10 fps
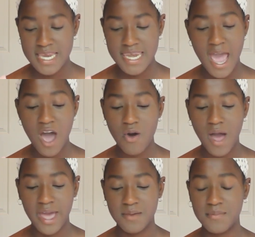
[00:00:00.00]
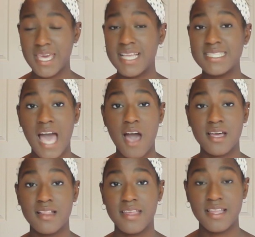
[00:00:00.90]
Now I can begin
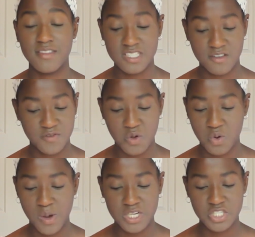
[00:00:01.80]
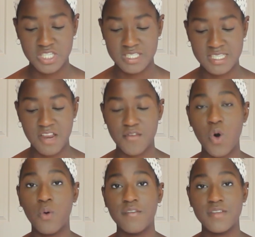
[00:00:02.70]
tackling the difficult questions that
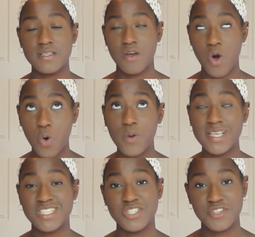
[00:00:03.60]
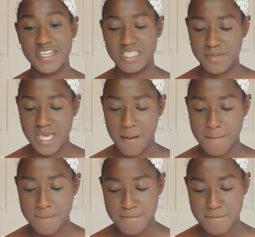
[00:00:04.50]
have always intrigued me.